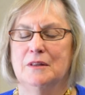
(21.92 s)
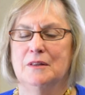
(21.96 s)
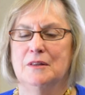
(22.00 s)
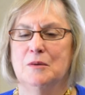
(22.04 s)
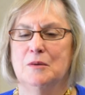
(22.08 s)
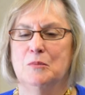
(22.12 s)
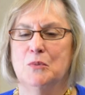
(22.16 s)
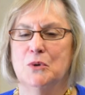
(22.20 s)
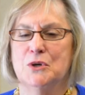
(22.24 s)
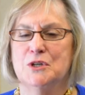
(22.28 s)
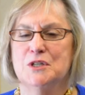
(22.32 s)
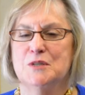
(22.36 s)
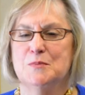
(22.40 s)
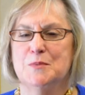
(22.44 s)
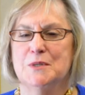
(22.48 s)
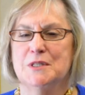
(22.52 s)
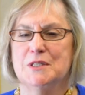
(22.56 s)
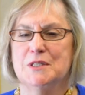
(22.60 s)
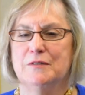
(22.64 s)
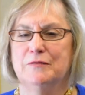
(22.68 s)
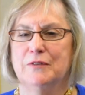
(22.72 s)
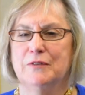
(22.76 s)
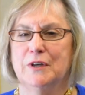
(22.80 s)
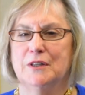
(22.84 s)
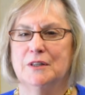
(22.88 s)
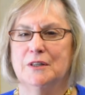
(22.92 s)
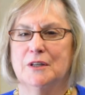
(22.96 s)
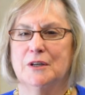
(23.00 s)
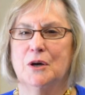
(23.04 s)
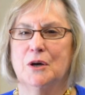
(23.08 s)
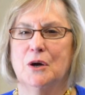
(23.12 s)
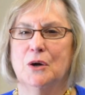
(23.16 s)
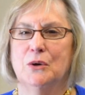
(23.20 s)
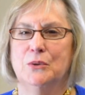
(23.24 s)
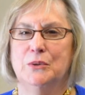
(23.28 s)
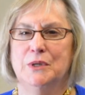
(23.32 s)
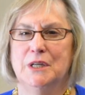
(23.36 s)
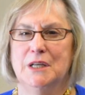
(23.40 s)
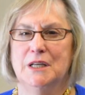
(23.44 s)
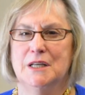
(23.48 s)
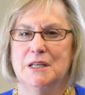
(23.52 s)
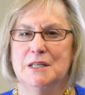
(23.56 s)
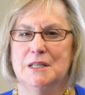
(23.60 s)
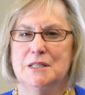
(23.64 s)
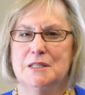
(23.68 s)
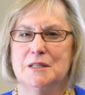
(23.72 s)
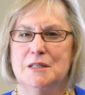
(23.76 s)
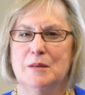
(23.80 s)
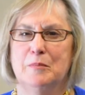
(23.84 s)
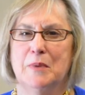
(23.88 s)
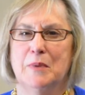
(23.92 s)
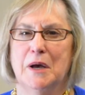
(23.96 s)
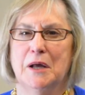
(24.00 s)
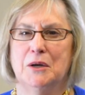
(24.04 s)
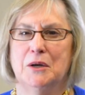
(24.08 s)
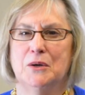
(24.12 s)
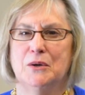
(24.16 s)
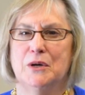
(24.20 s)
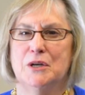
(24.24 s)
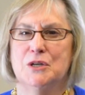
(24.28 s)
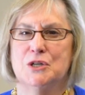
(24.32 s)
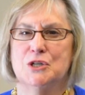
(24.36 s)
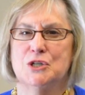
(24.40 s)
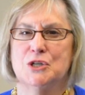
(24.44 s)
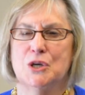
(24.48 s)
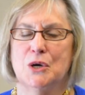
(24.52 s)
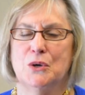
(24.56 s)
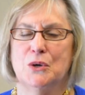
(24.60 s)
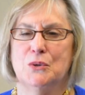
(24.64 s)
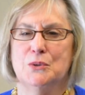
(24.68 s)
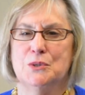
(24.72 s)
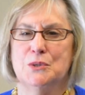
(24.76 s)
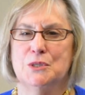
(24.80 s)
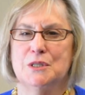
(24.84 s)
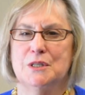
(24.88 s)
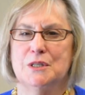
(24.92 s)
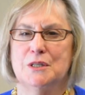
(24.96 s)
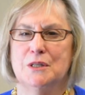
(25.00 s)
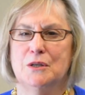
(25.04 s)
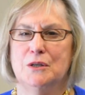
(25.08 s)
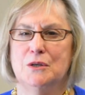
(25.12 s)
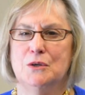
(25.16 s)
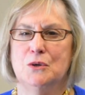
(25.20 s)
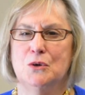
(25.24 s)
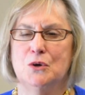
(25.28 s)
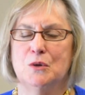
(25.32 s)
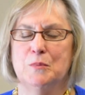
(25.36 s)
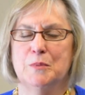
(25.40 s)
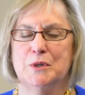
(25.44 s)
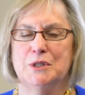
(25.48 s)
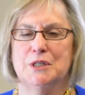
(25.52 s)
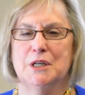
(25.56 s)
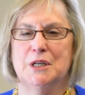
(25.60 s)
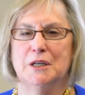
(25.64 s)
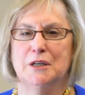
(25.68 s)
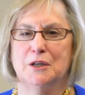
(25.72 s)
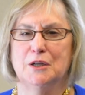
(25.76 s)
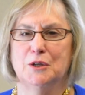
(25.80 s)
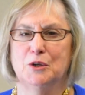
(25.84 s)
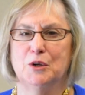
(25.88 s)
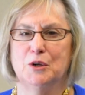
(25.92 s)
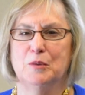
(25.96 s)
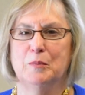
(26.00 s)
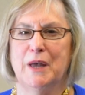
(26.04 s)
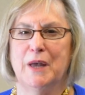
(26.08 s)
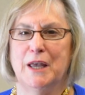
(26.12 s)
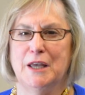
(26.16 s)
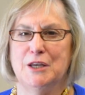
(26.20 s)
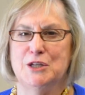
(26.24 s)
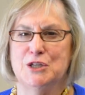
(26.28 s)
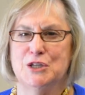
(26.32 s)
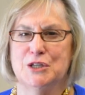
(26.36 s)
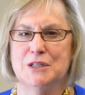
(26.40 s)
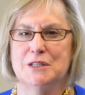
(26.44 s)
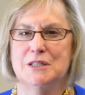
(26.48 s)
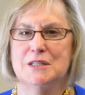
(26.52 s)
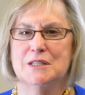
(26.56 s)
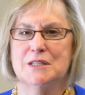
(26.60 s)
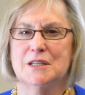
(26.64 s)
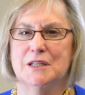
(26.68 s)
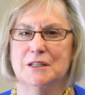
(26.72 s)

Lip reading: The more specific the code is, the better it shows your particular patient's